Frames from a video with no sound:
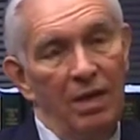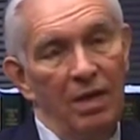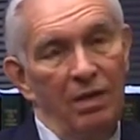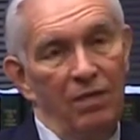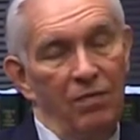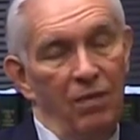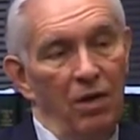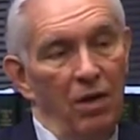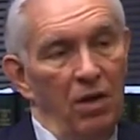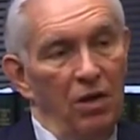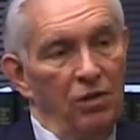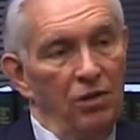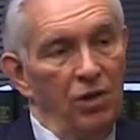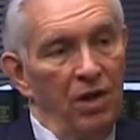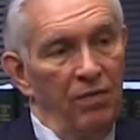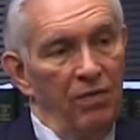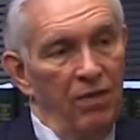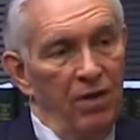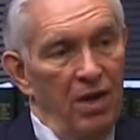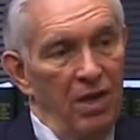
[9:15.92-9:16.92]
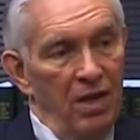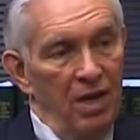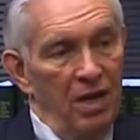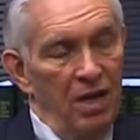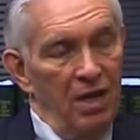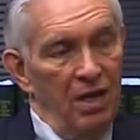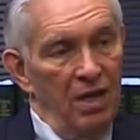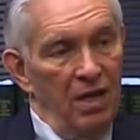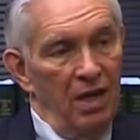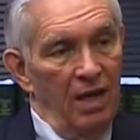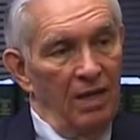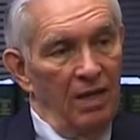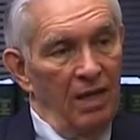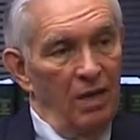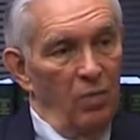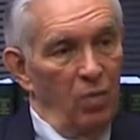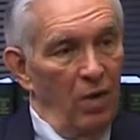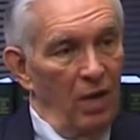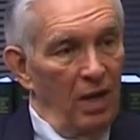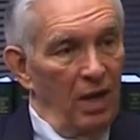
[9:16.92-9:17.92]
For lunch every day, and I
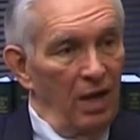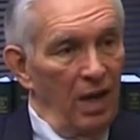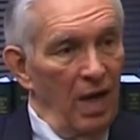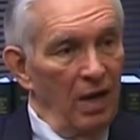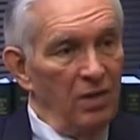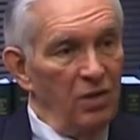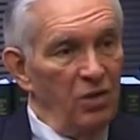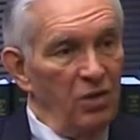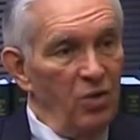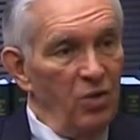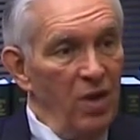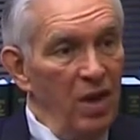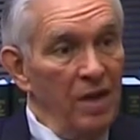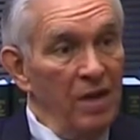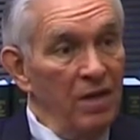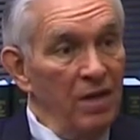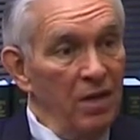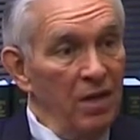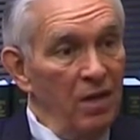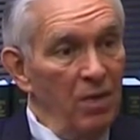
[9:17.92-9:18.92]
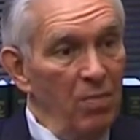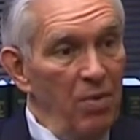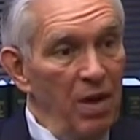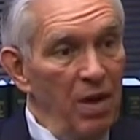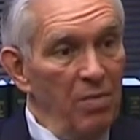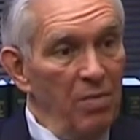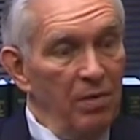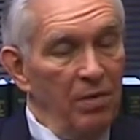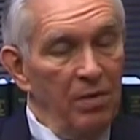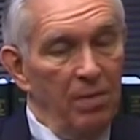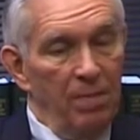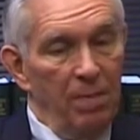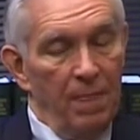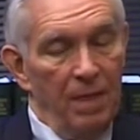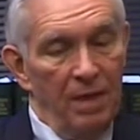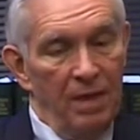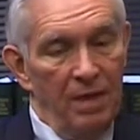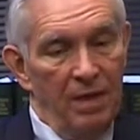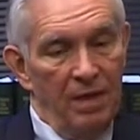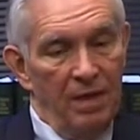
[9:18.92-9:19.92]
did what I'd like to do, editing a paper,
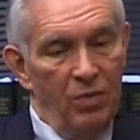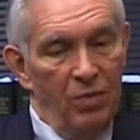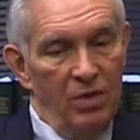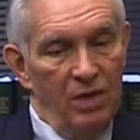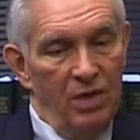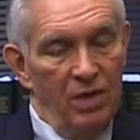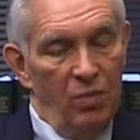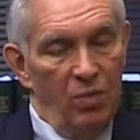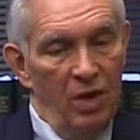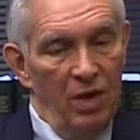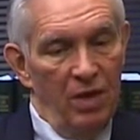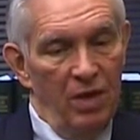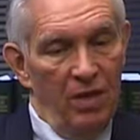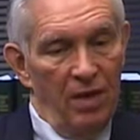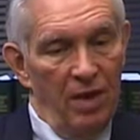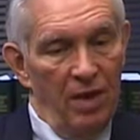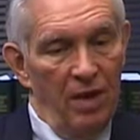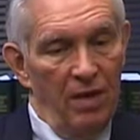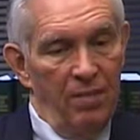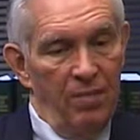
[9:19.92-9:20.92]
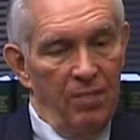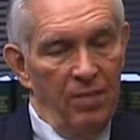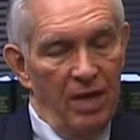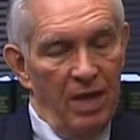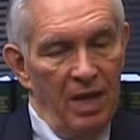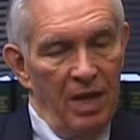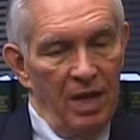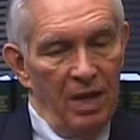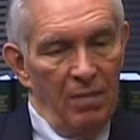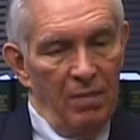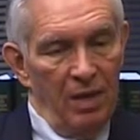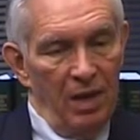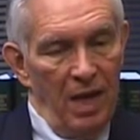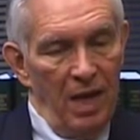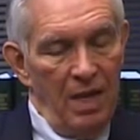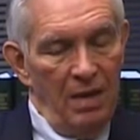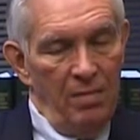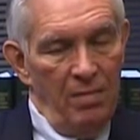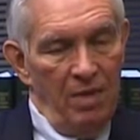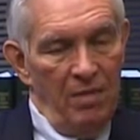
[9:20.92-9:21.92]
and we did well there. But I
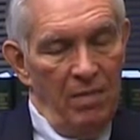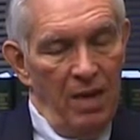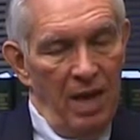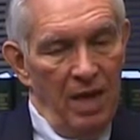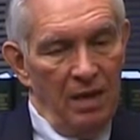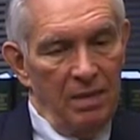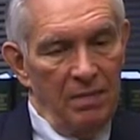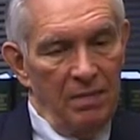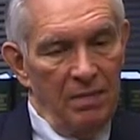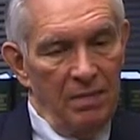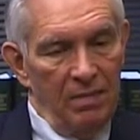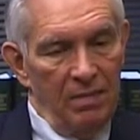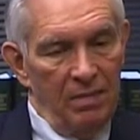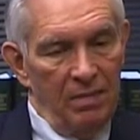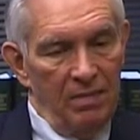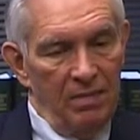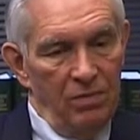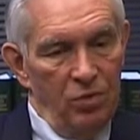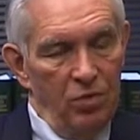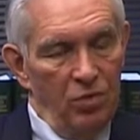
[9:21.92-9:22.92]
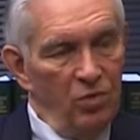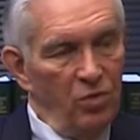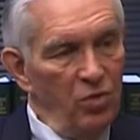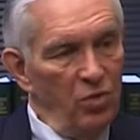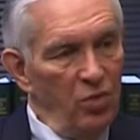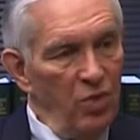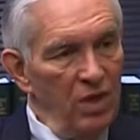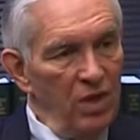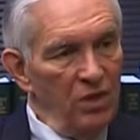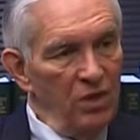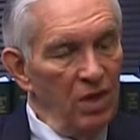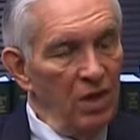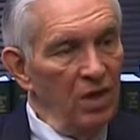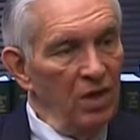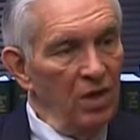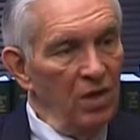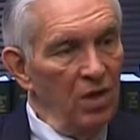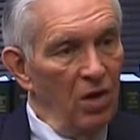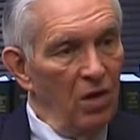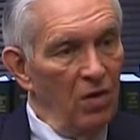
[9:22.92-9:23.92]
hadn't been back but 2 or 3 weeks. I got
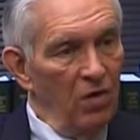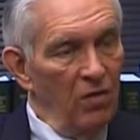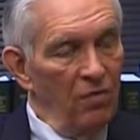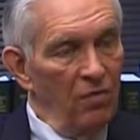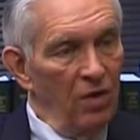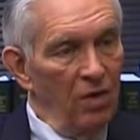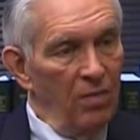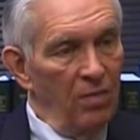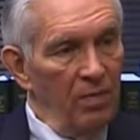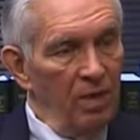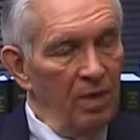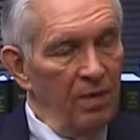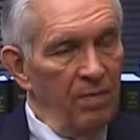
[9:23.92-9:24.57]
a call from